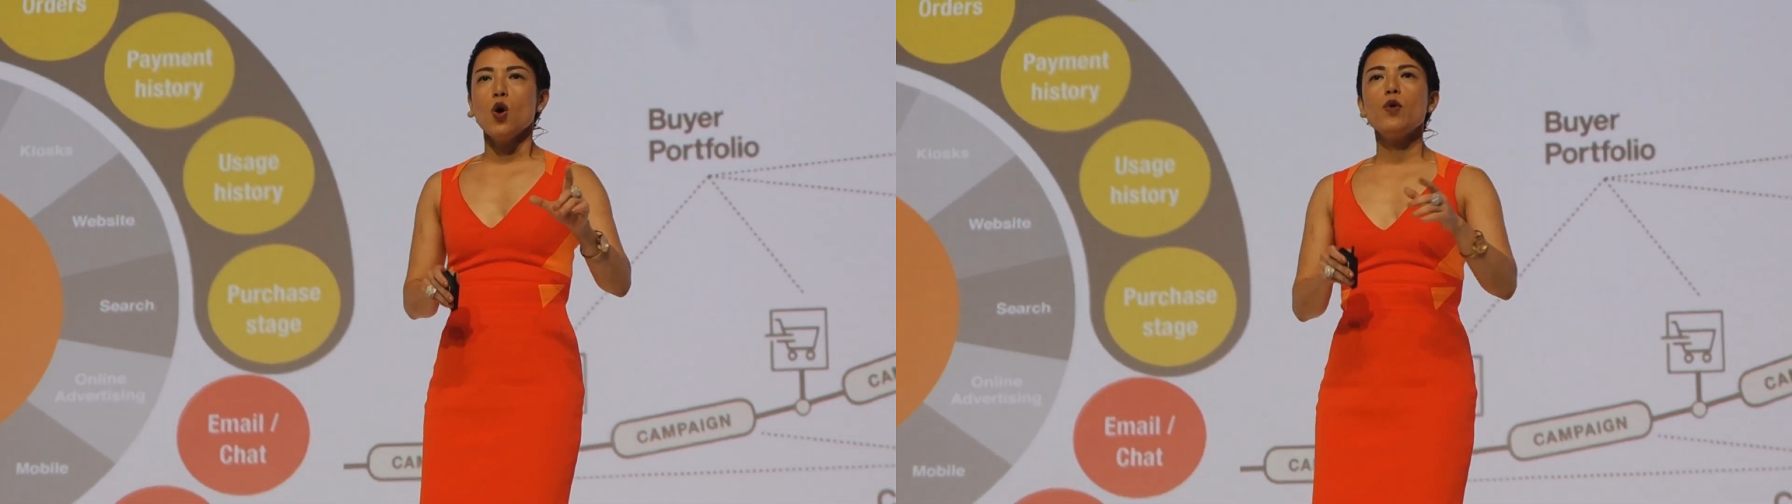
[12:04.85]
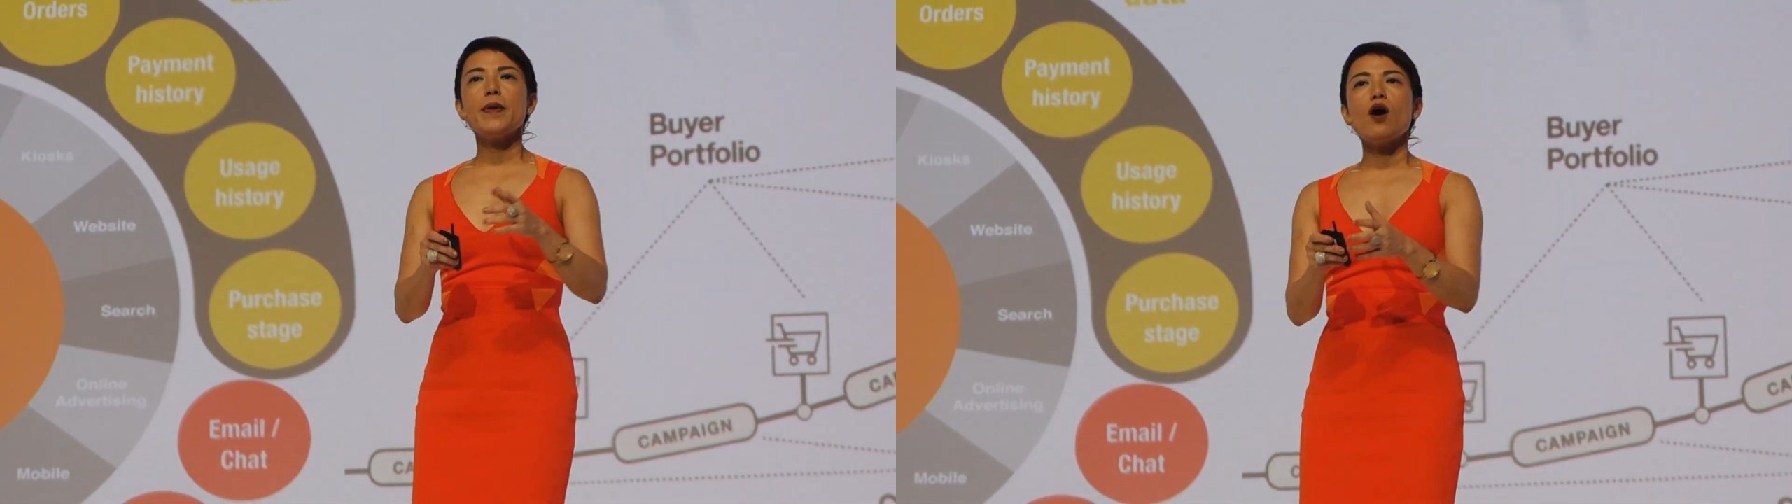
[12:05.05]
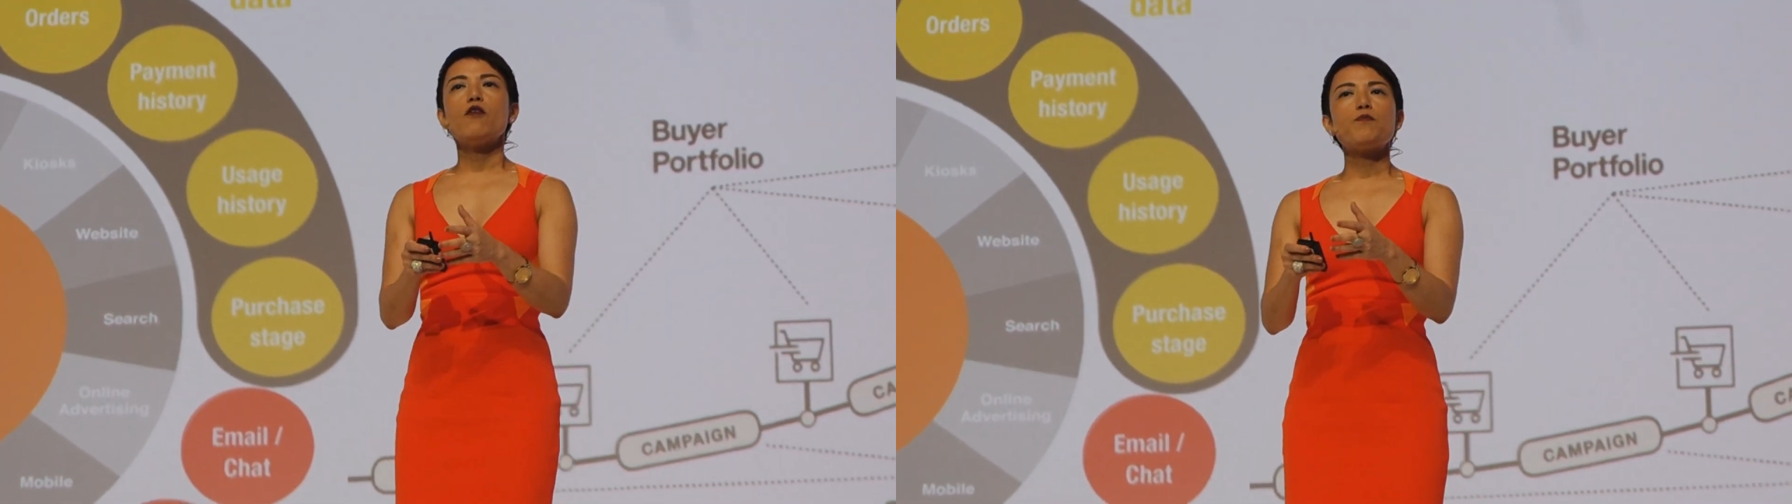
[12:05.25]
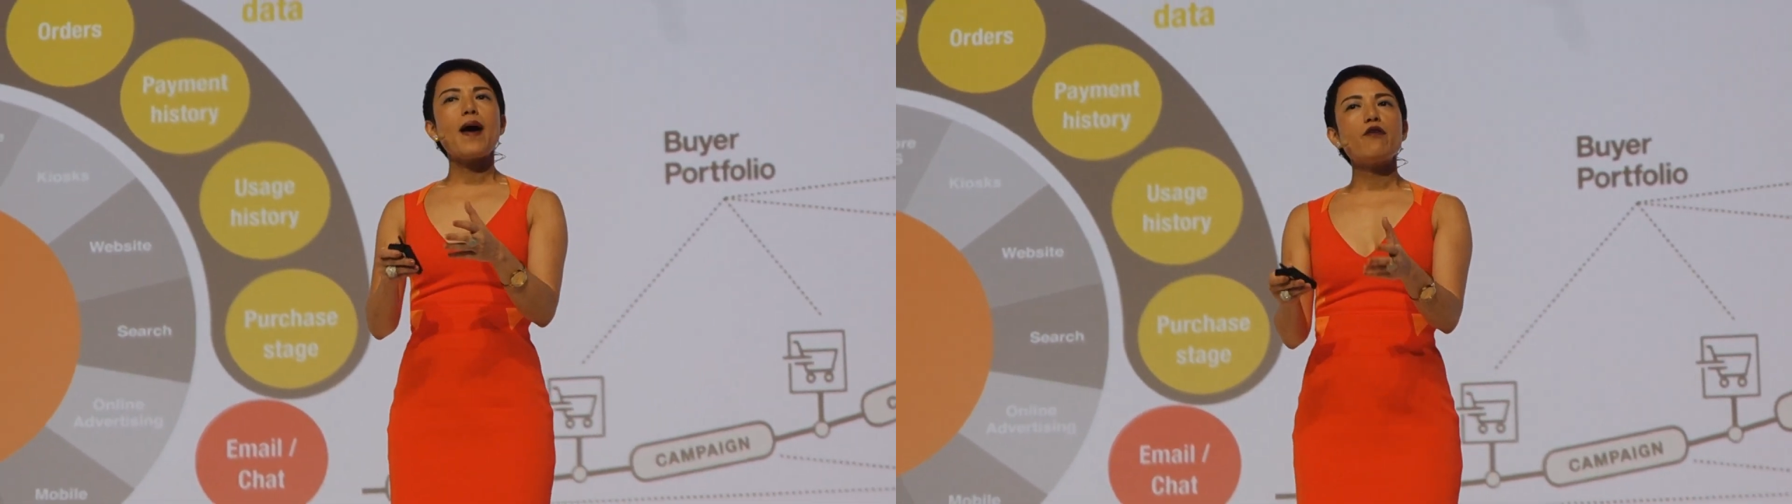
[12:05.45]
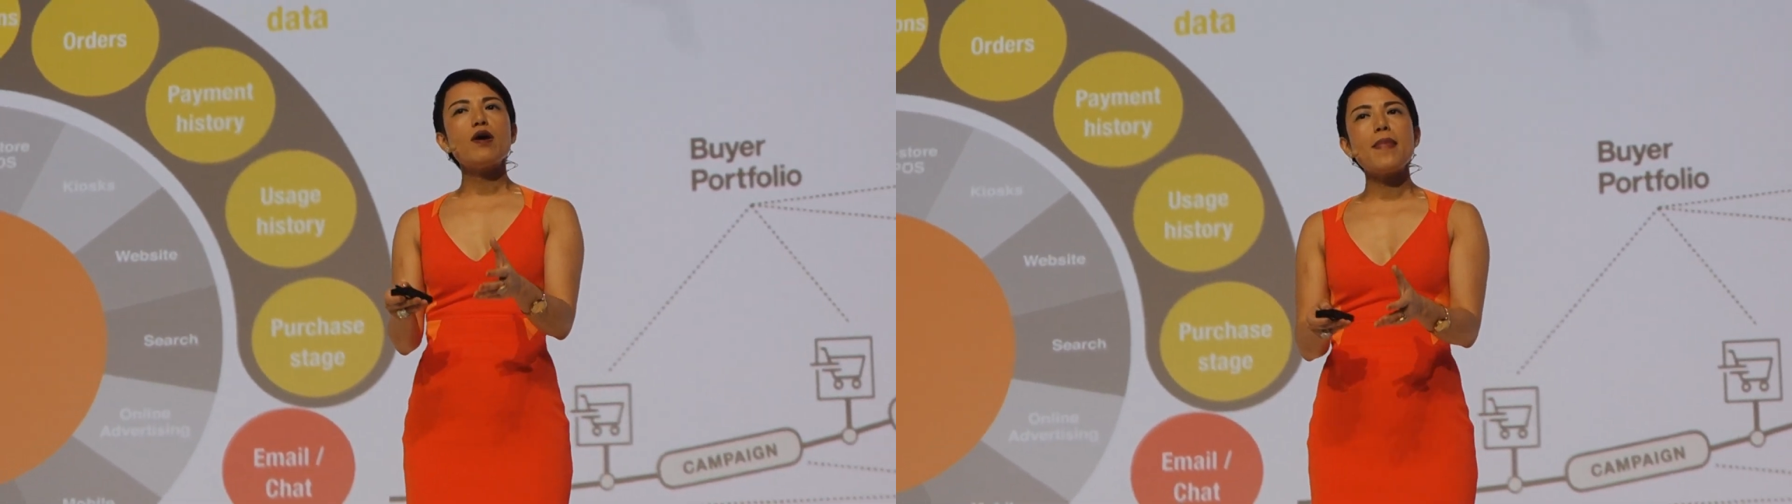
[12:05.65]
will be of
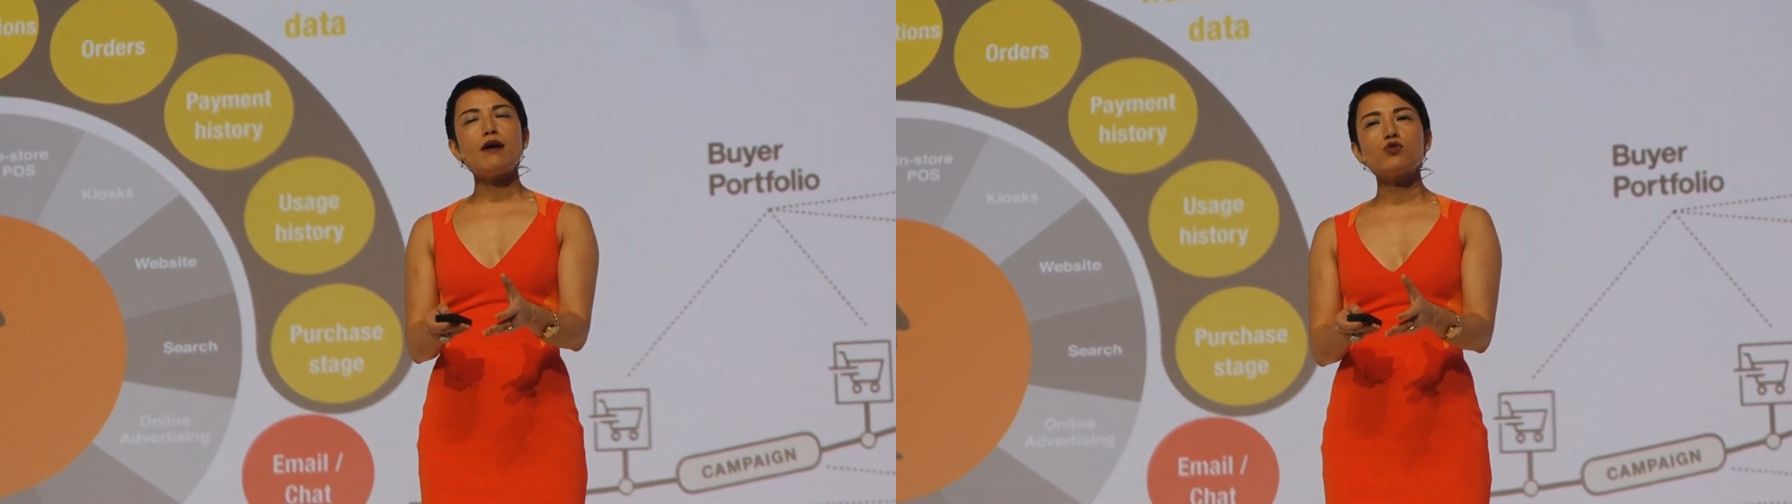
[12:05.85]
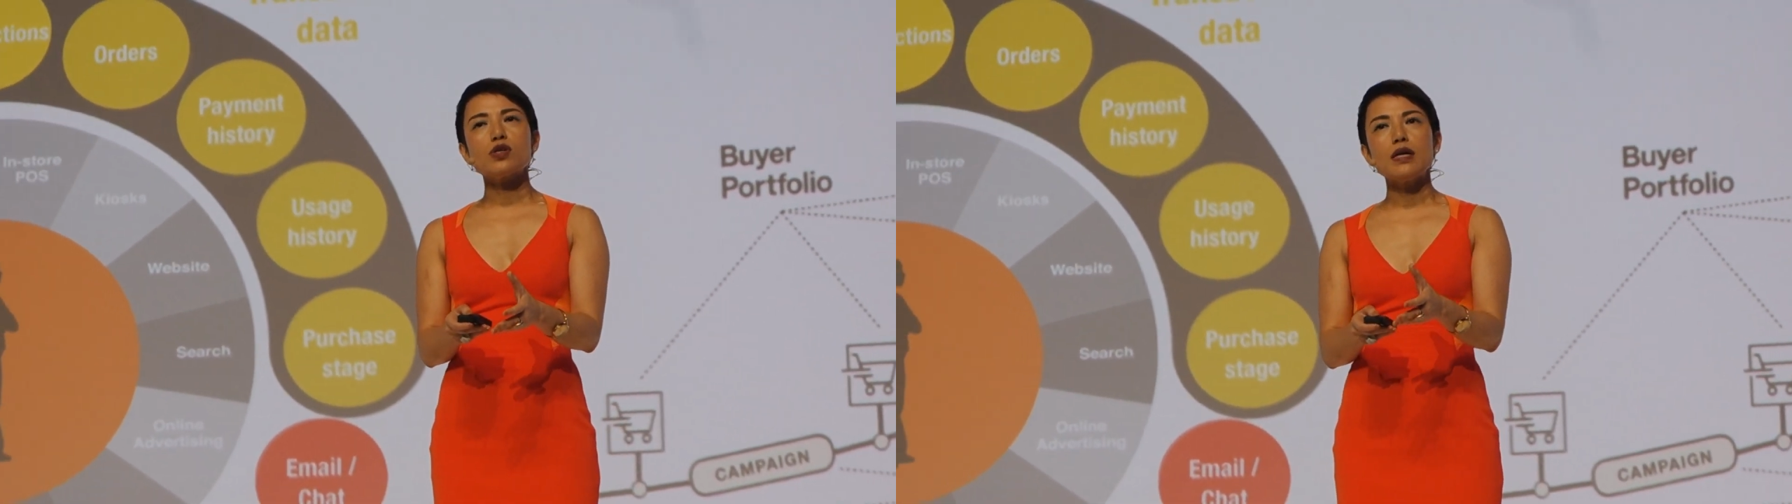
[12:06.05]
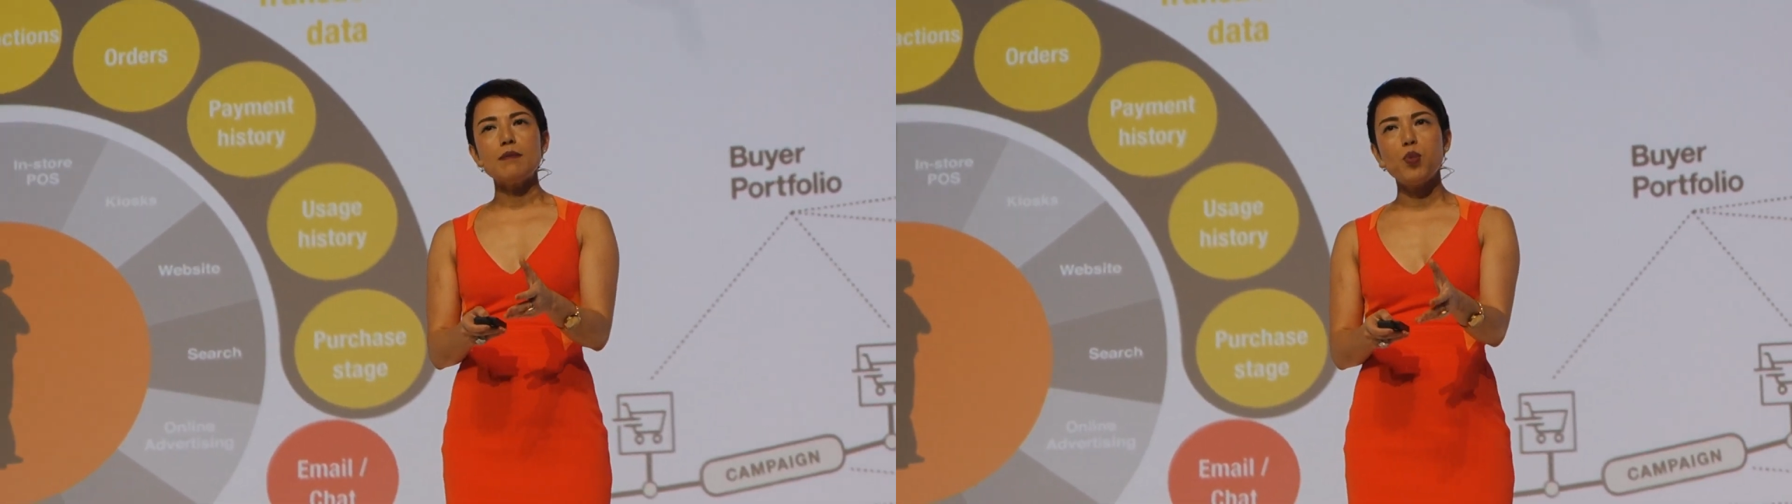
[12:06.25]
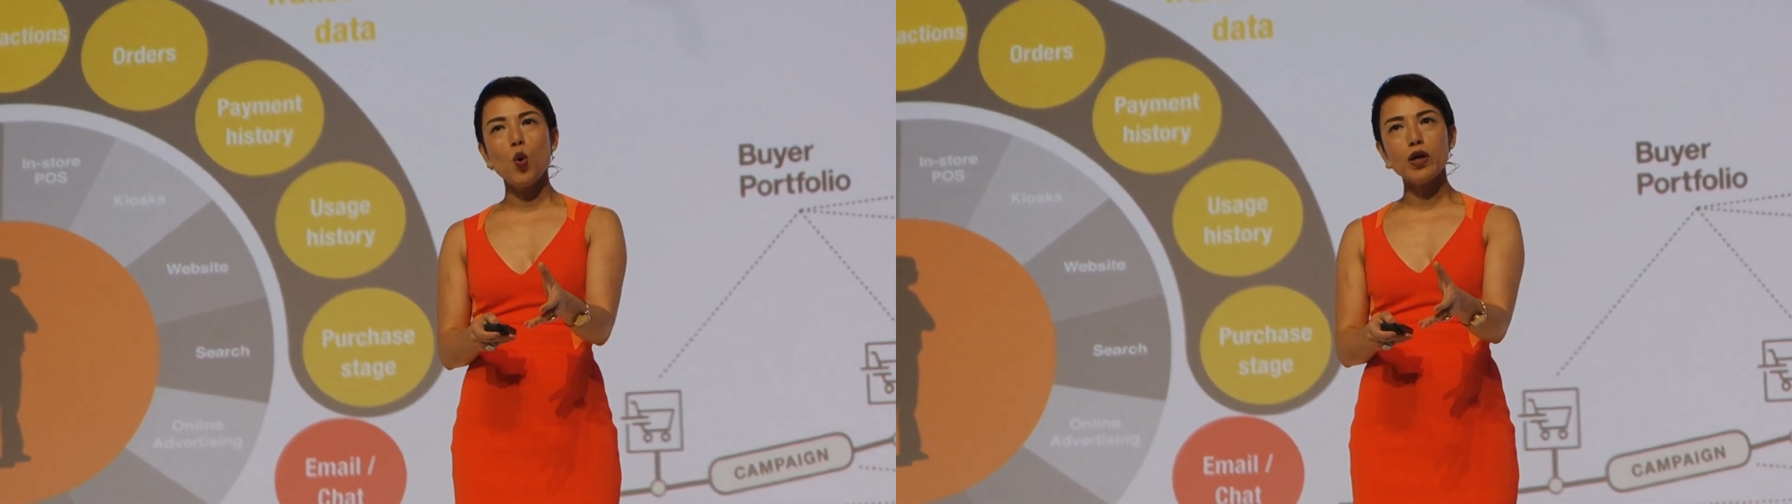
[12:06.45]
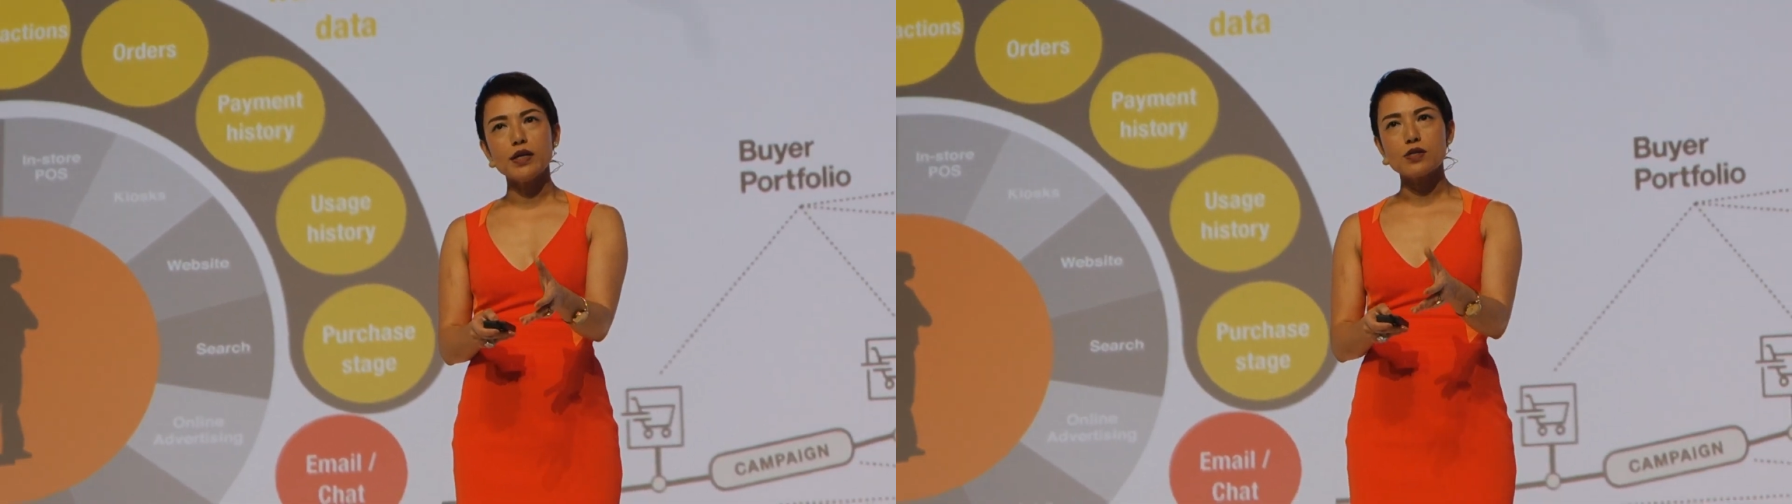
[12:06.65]
paramount
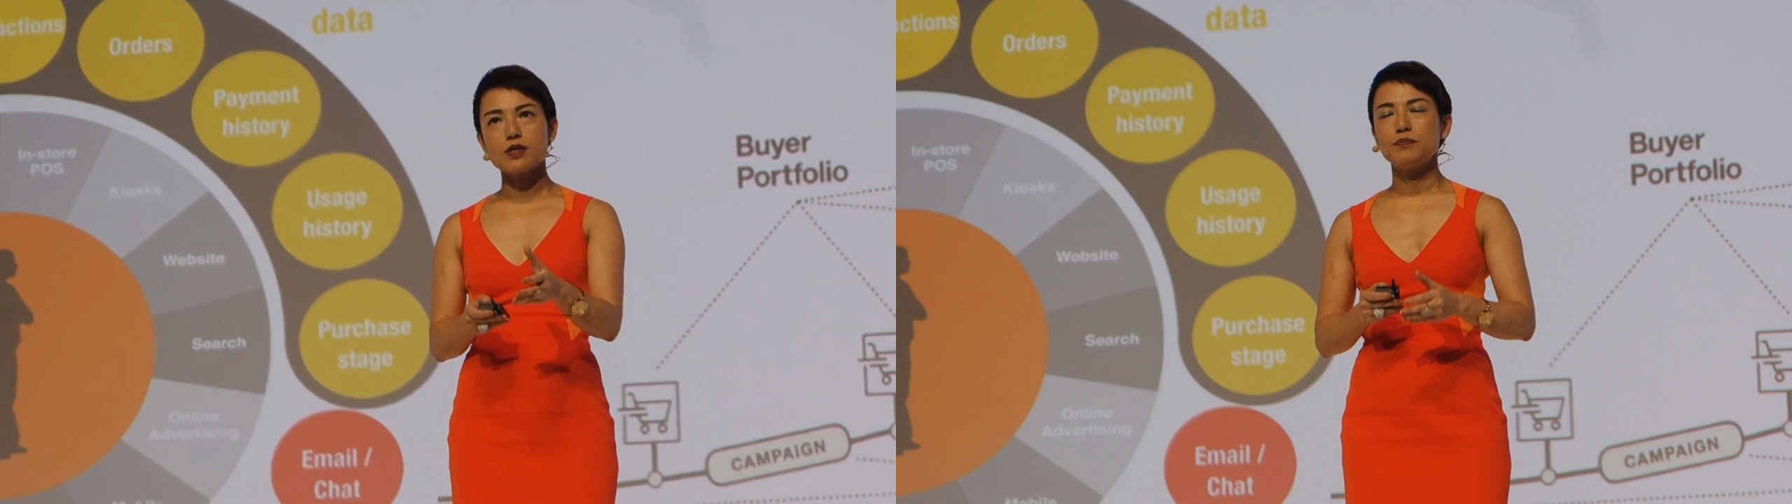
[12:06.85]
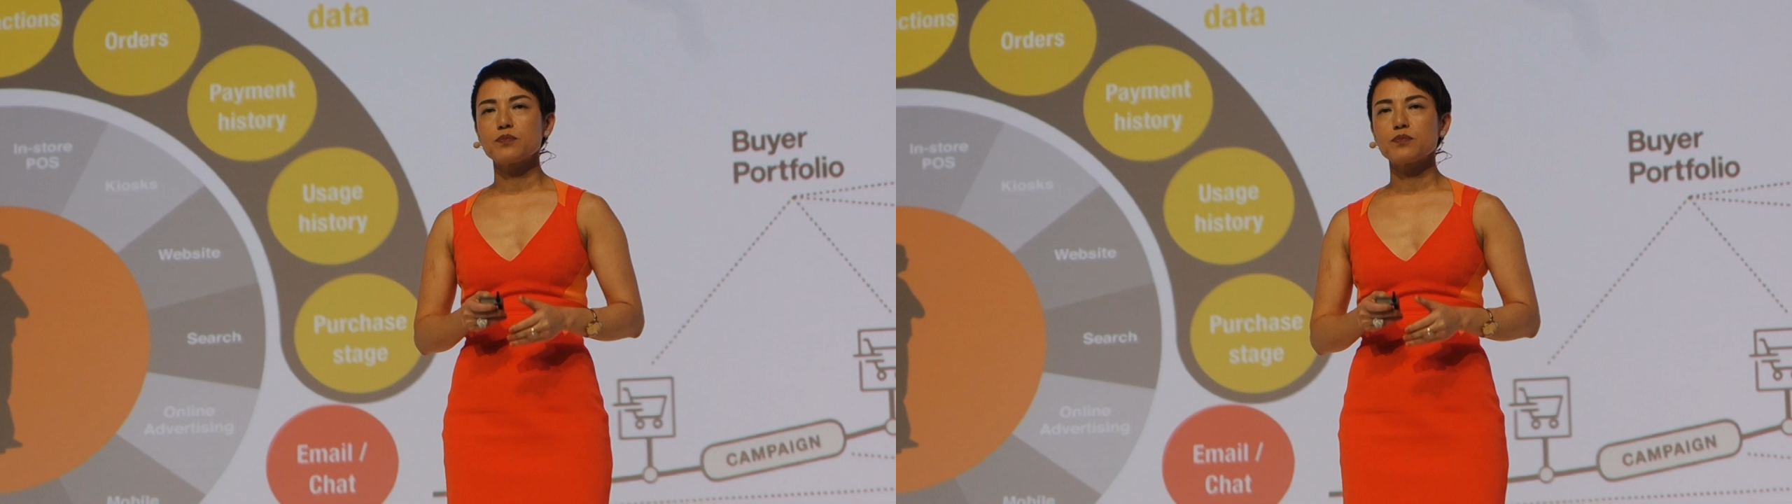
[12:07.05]
importance,